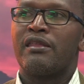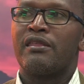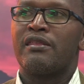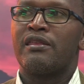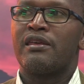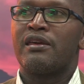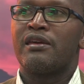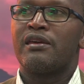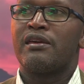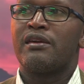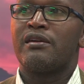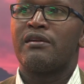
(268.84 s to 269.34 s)

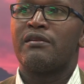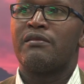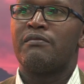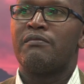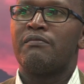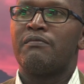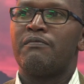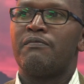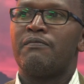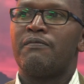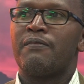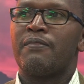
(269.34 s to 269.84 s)
the
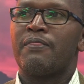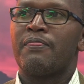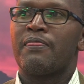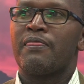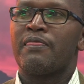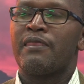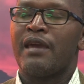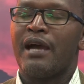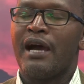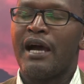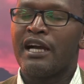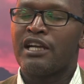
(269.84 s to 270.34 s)

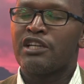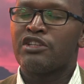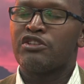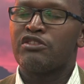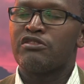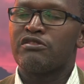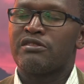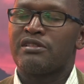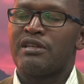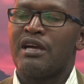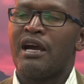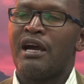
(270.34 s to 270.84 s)

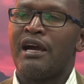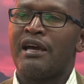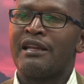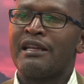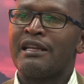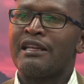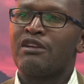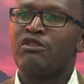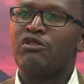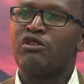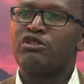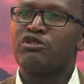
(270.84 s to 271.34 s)
actions are
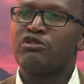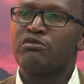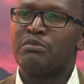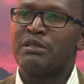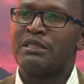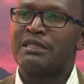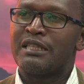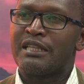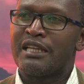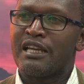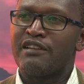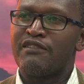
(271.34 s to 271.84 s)
really going to be
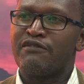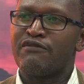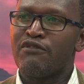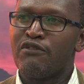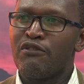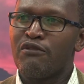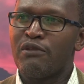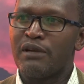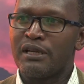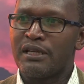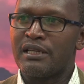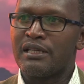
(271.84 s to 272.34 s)
taken
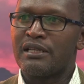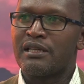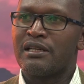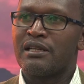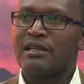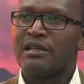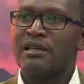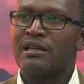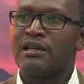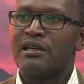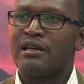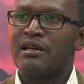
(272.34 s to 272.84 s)
forward.
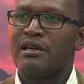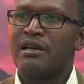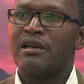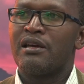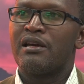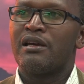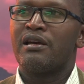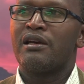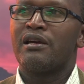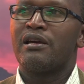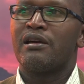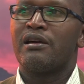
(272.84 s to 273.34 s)

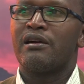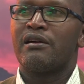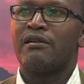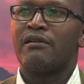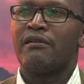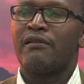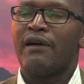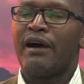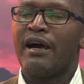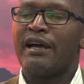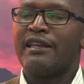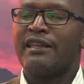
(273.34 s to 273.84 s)

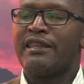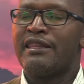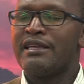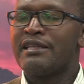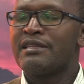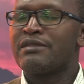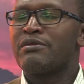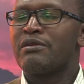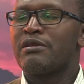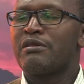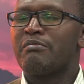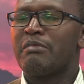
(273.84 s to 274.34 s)
And
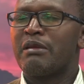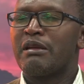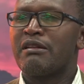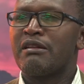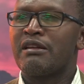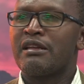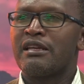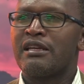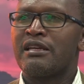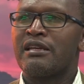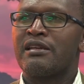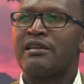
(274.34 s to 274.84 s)
this will
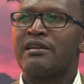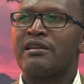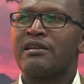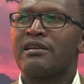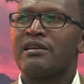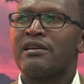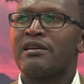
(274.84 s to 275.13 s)
mainly